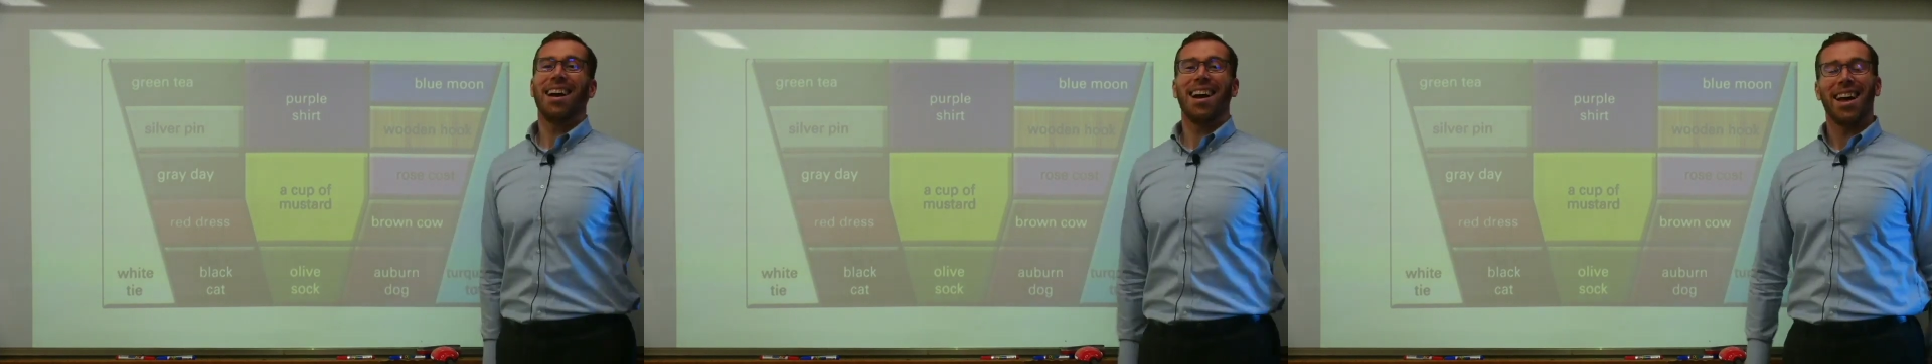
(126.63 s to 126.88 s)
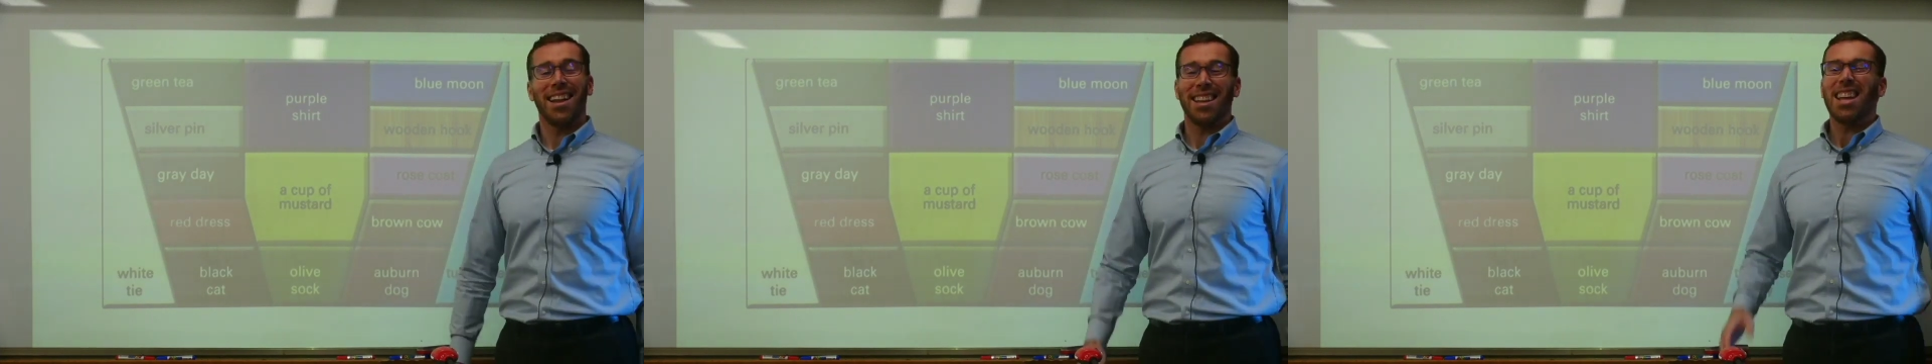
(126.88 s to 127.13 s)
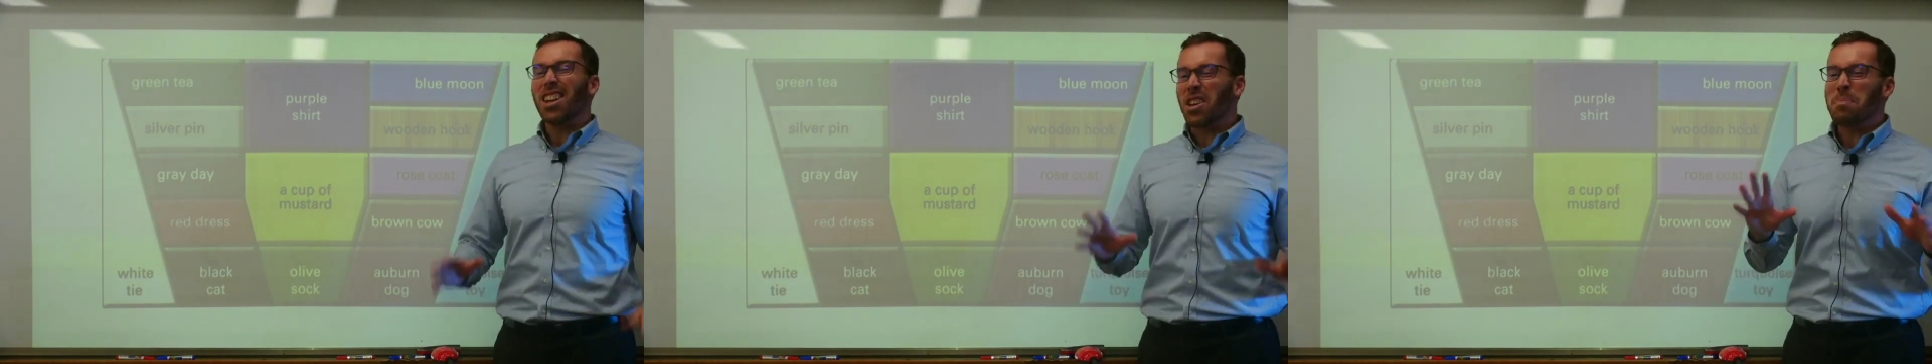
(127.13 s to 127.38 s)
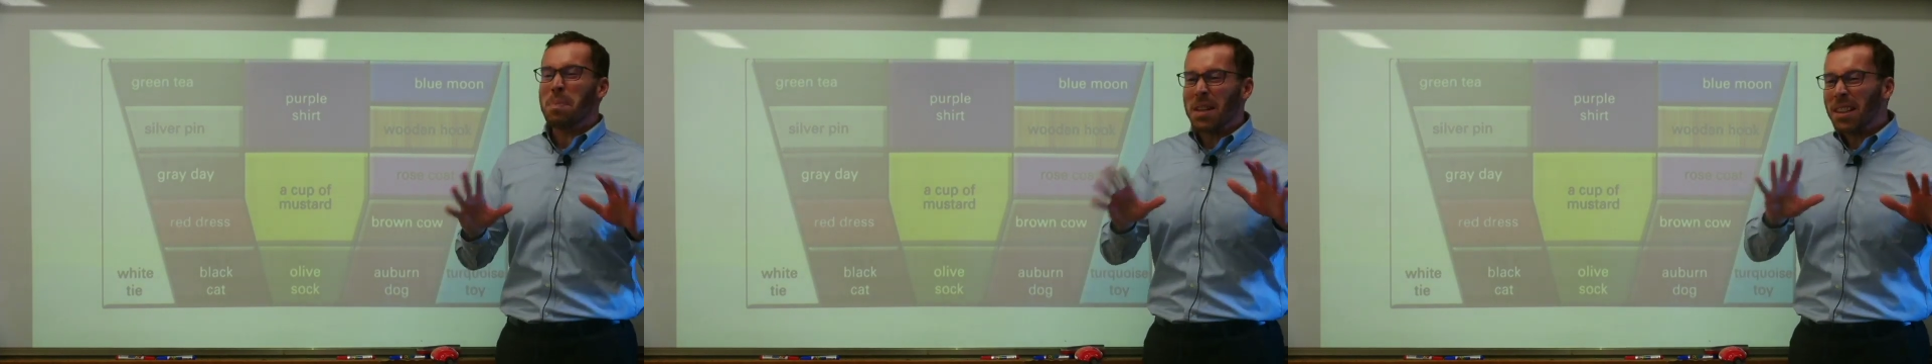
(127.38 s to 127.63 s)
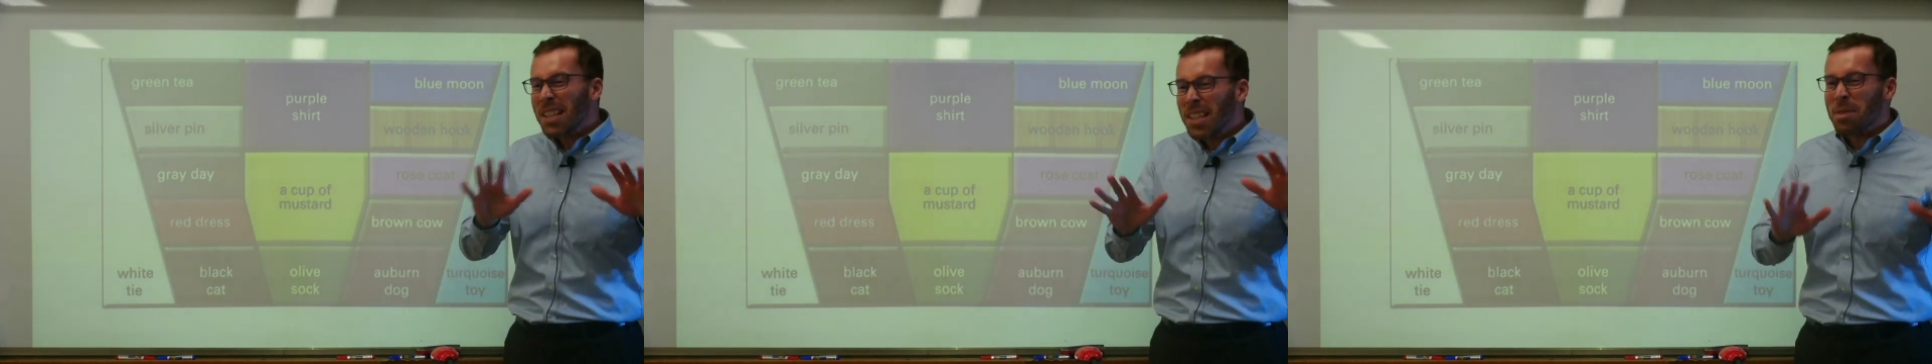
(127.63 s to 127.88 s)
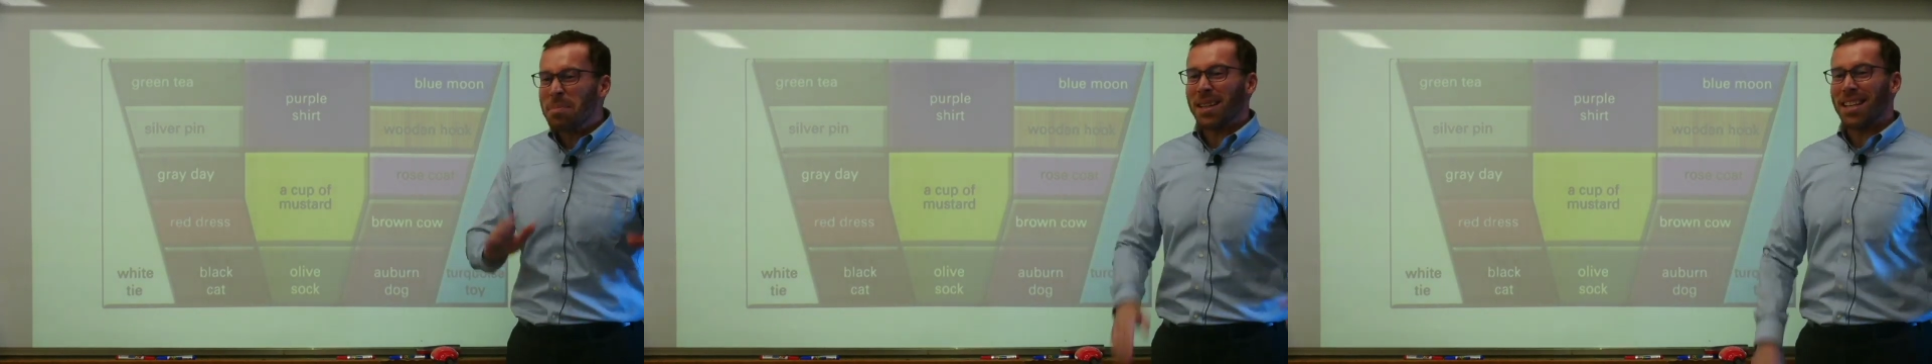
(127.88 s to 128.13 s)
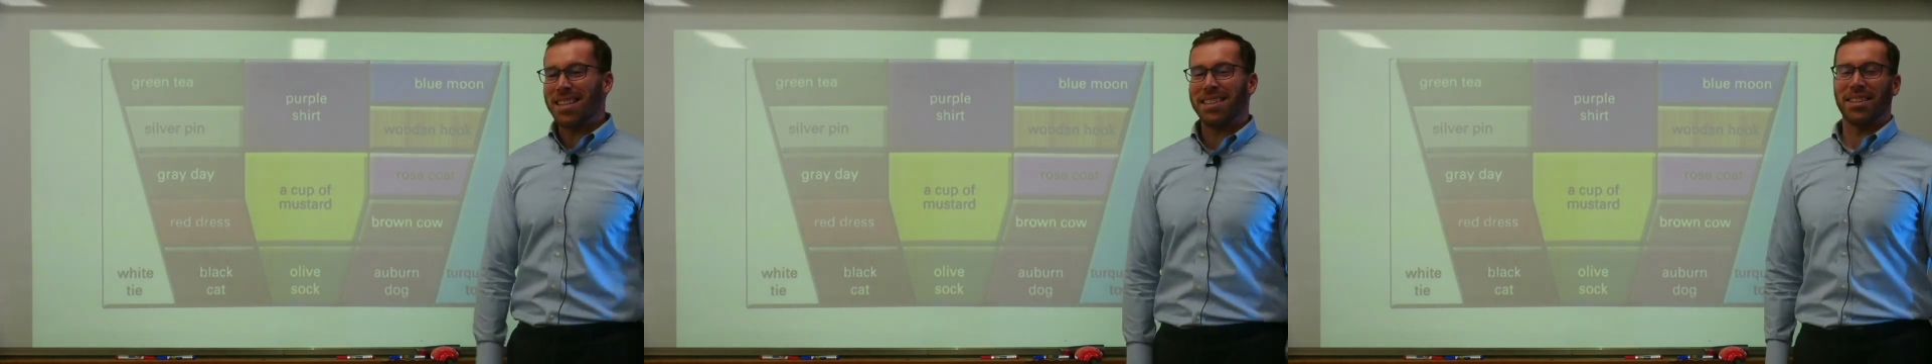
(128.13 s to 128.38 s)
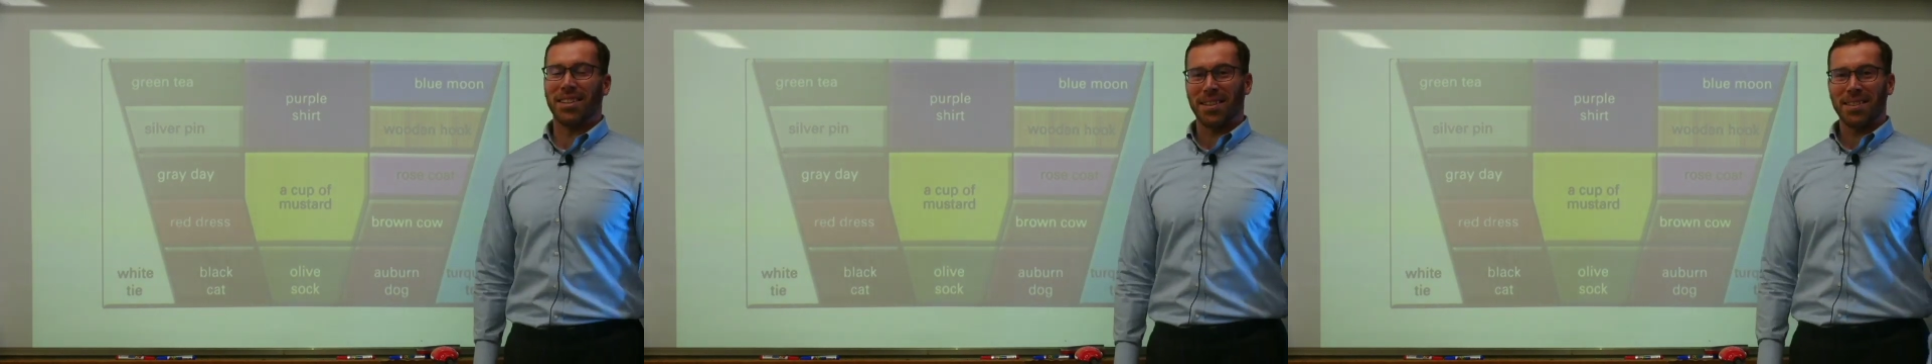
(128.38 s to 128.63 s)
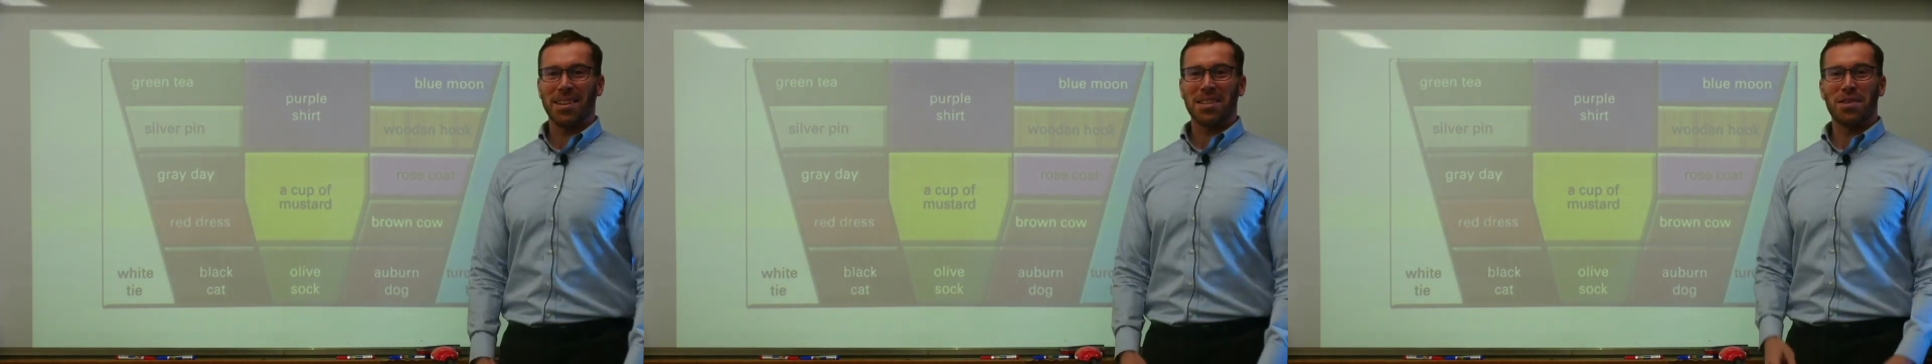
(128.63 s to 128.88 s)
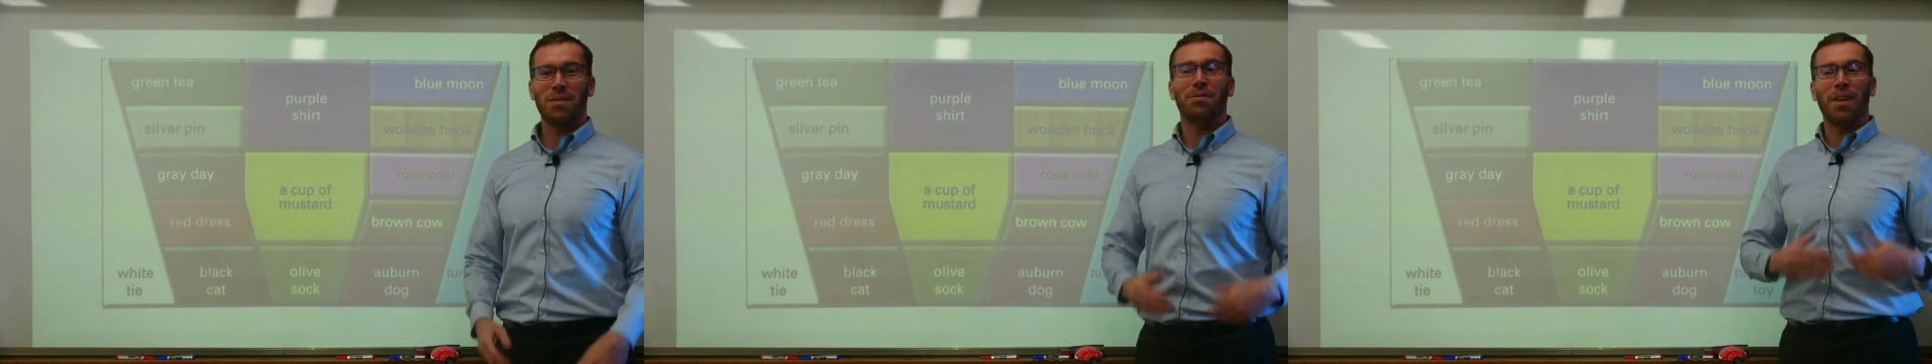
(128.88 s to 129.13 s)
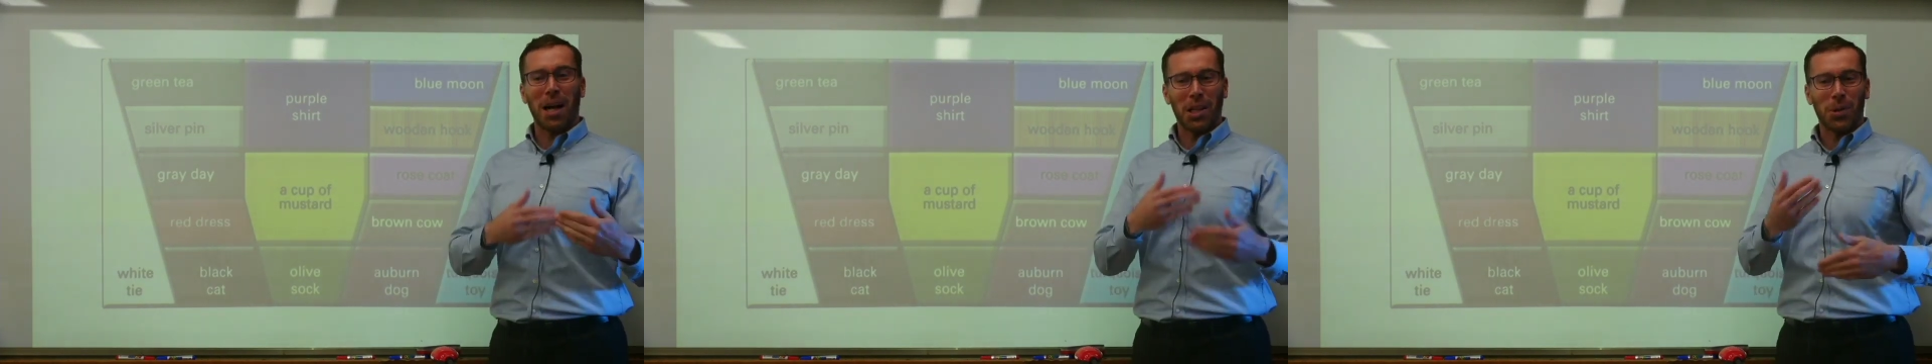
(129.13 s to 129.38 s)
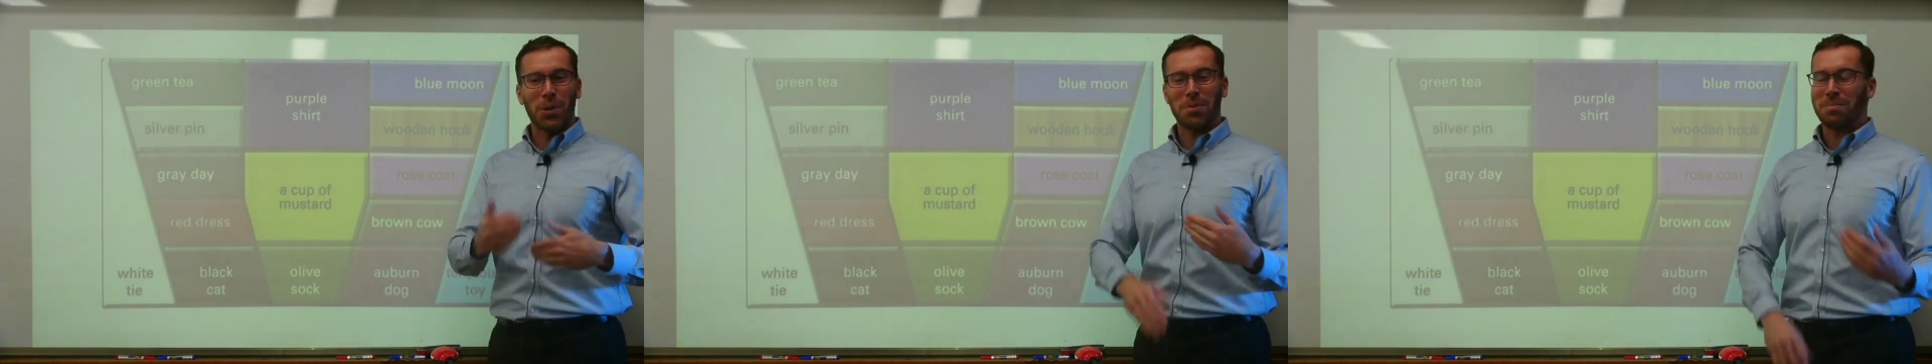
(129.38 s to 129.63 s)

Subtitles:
and it'll be a little bit easier to follow.